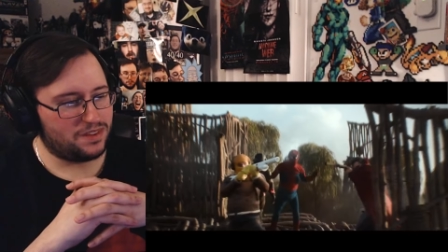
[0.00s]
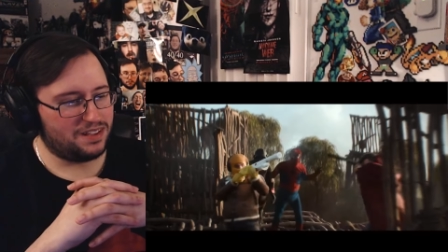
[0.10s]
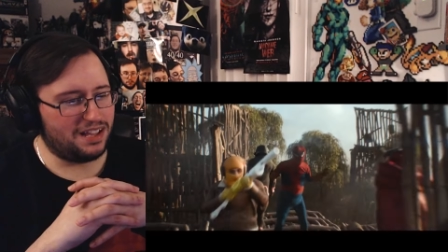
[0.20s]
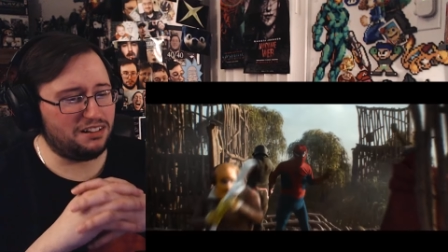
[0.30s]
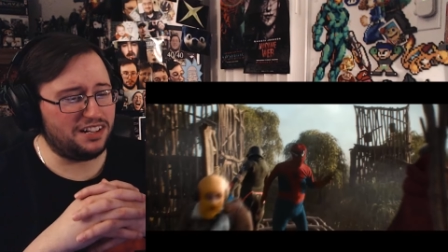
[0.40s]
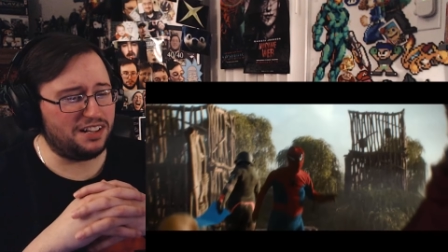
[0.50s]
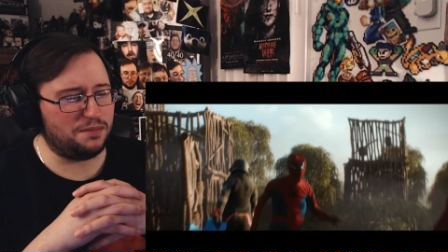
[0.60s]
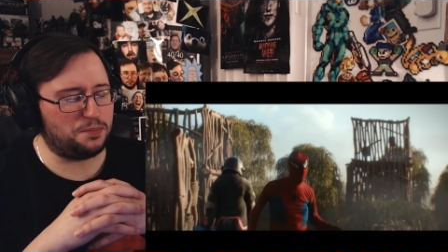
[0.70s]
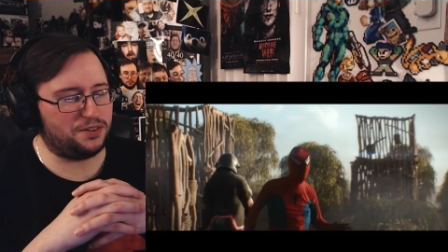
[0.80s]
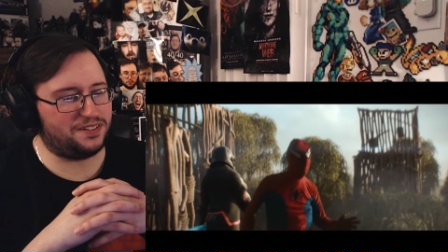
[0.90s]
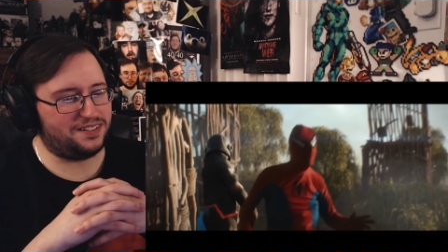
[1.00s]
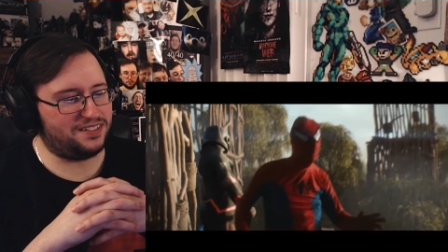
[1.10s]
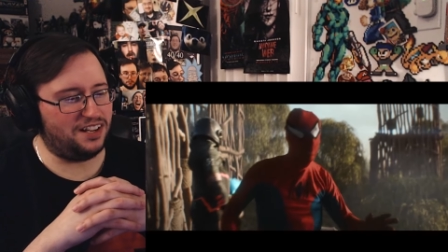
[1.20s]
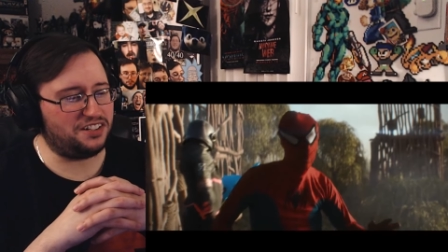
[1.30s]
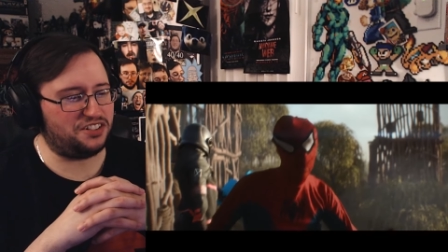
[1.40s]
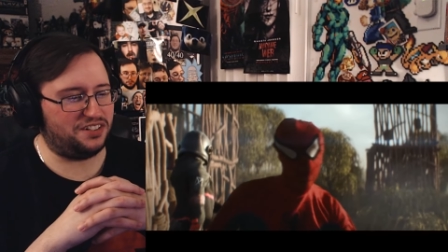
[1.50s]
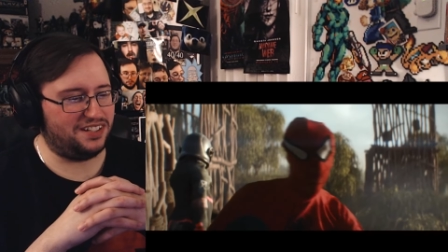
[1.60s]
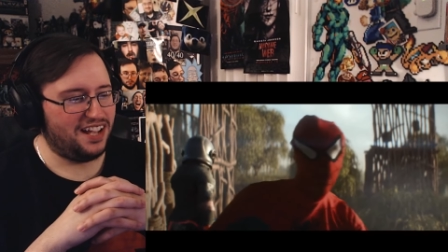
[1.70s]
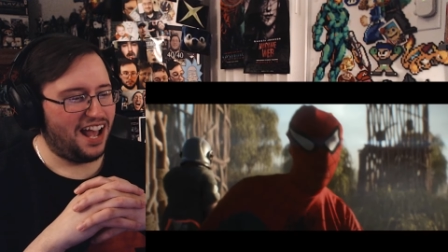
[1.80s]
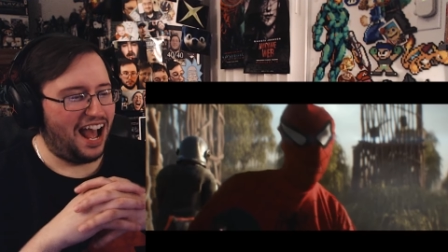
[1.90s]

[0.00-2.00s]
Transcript: Like, look at the production. Strange,